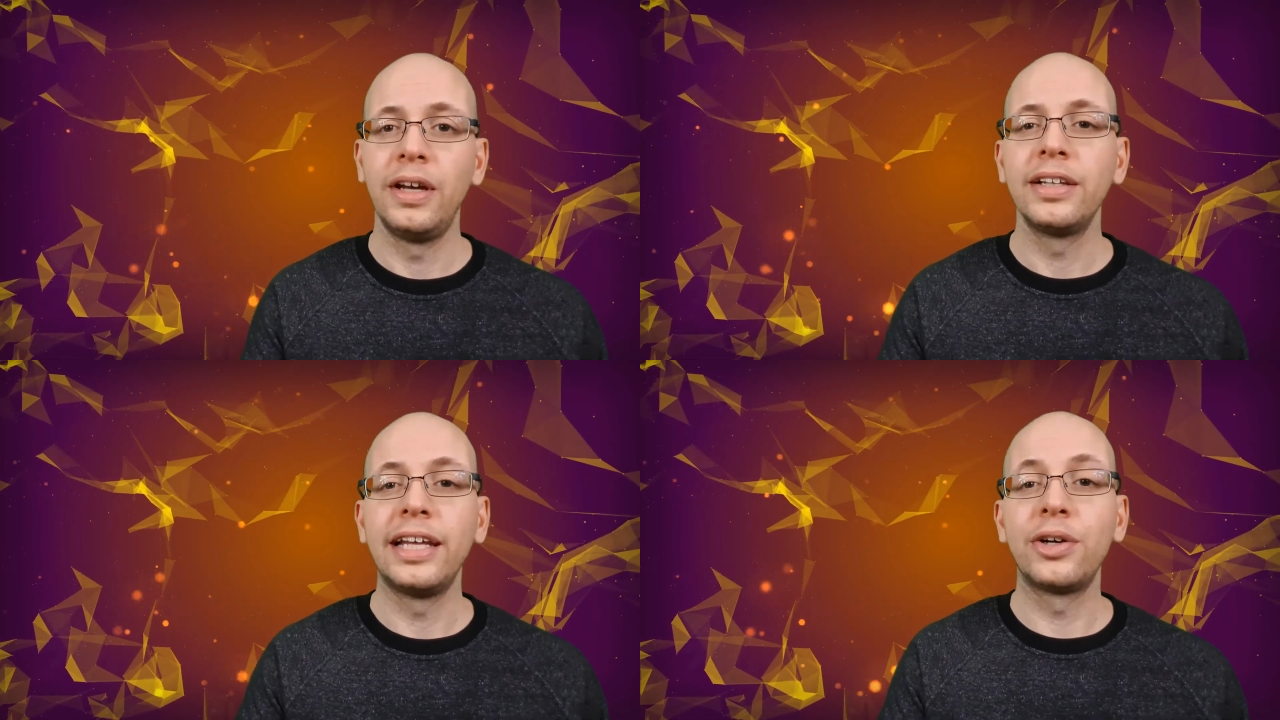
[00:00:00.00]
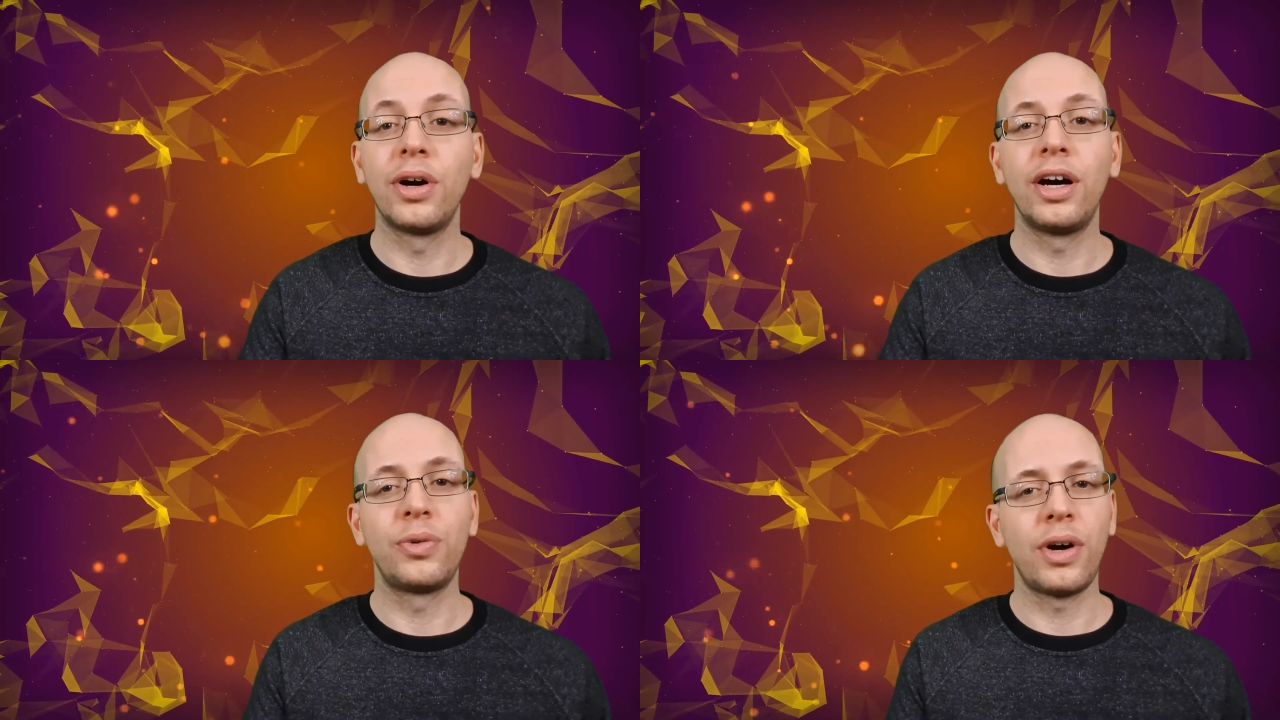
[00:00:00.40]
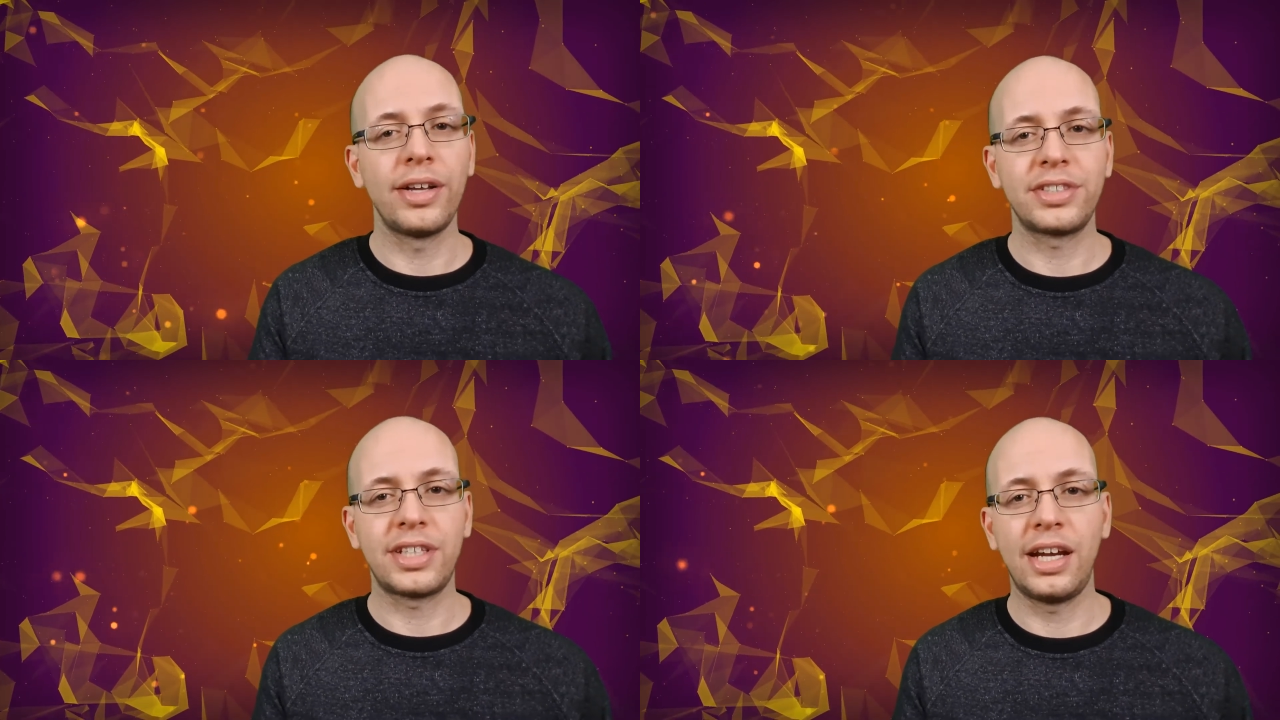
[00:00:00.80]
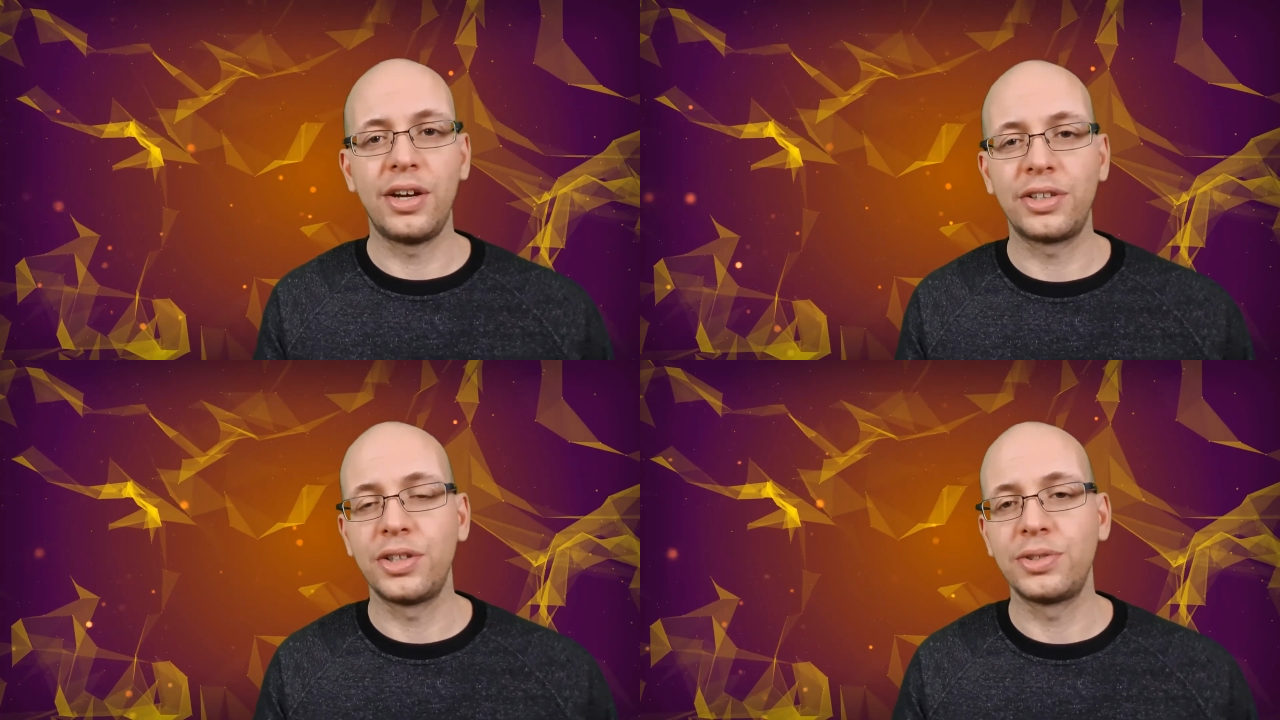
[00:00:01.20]
Later on, Roth's
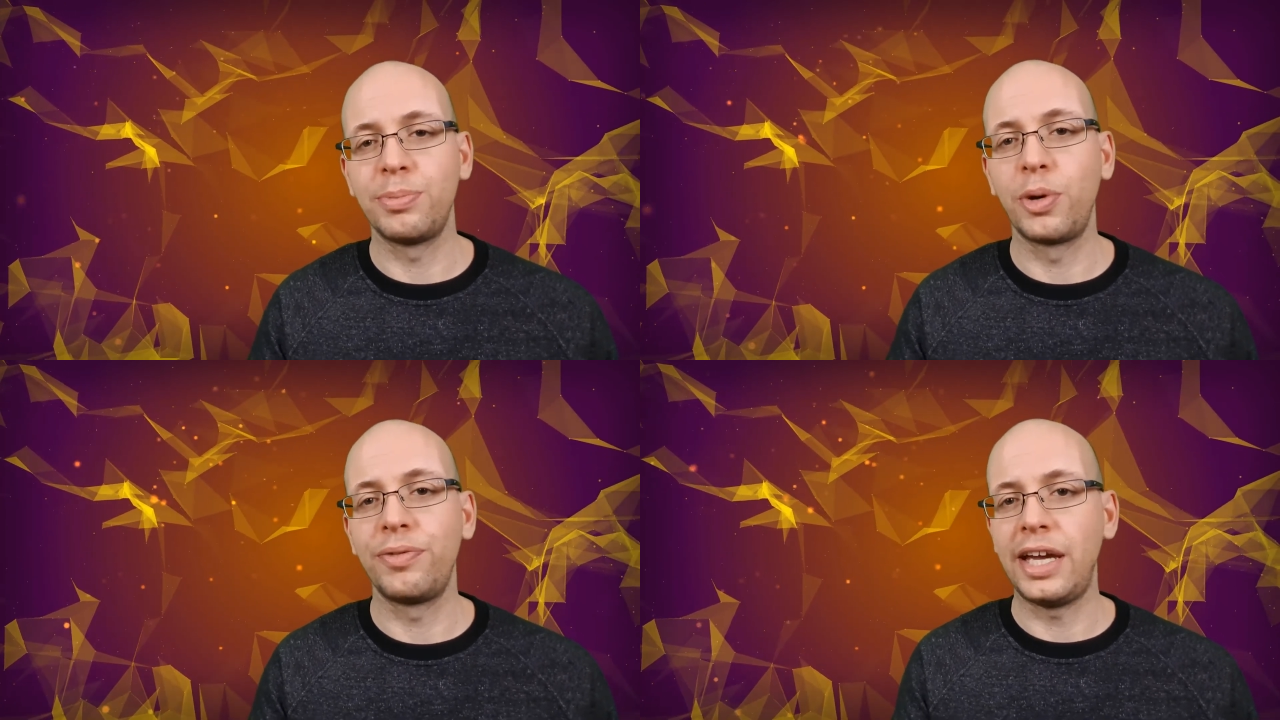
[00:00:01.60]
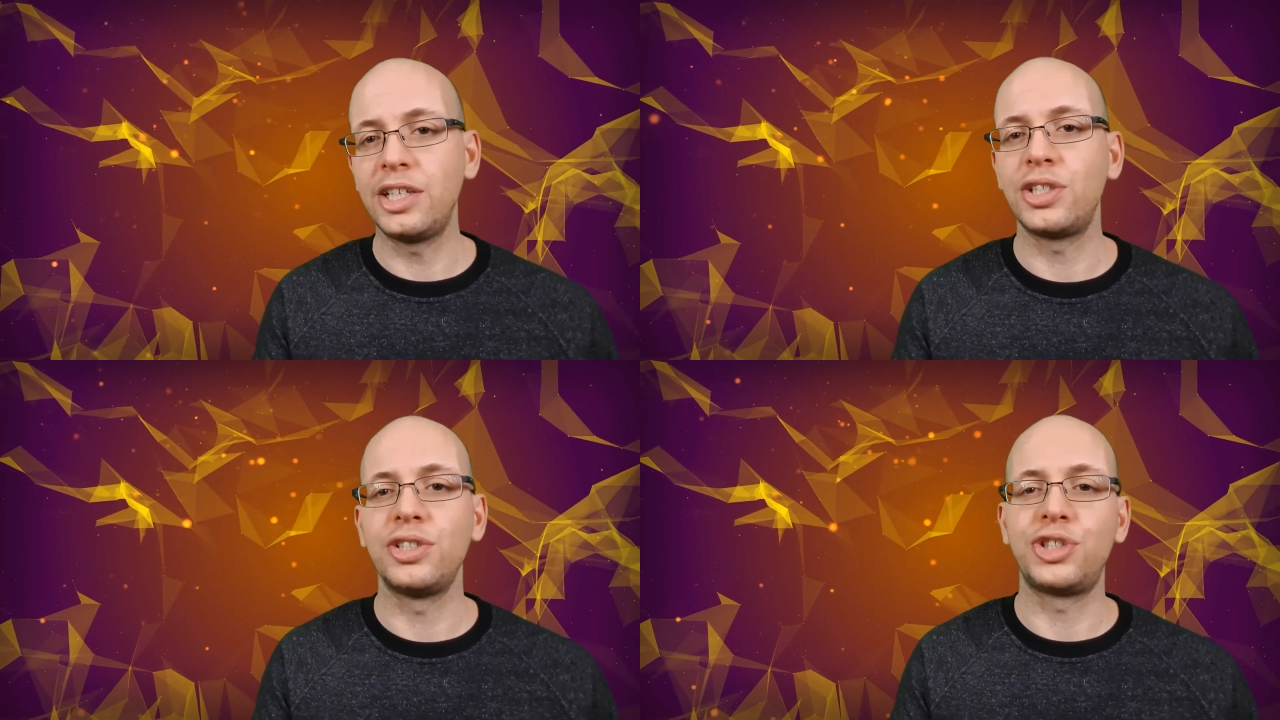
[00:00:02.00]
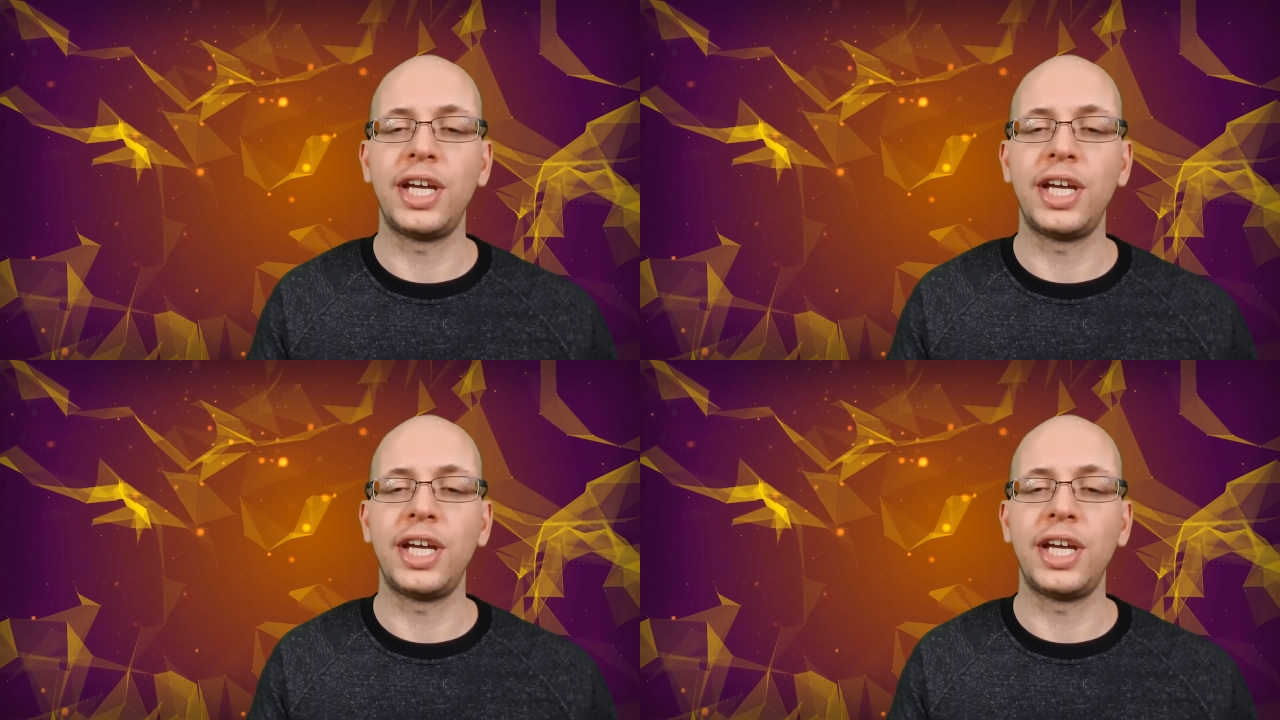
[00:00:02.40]
character's motivations